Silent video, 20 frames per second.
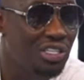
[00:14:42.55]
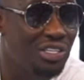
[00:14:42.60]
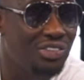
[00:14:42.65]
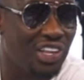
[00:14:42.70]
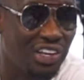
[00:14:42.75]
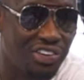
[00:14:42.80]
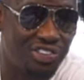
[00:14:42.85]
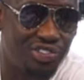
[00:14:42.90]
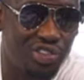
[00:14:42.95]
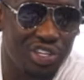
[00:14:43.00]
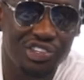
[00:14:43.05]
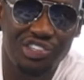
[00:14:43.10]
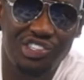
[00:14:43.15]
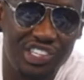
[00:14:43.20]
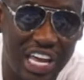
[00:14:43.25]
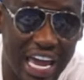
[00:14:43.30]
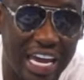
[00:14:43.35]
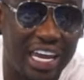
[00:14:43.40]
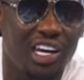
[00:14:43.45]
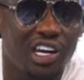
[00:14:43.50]
the
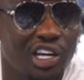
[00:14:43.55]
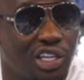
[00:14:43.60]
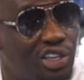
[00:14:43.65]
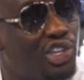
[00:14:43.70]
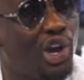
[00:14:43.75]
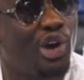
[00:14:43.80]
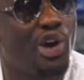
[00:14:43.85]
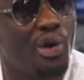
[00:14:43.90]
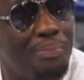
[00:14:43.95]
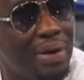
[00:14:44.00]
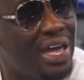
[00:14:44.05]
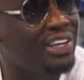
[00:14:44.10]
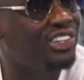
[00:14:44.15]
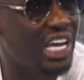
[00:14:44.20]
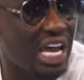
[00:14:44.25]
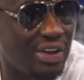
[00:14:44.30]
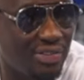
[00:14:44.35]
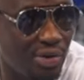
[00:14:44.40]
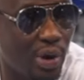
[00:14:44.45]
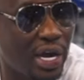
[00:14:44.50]
second or third best
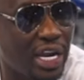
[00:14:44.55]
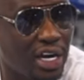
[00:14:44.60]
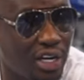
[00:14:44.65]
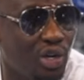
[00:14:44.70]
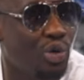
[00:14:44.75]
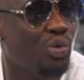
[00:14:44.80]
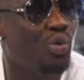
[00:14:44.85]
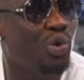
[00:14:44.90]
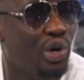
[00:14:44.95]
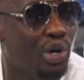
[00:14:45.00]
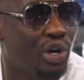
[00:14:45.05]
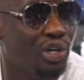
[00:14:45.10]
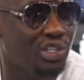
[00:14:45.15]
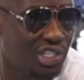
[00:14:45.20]
heavyweight in the world.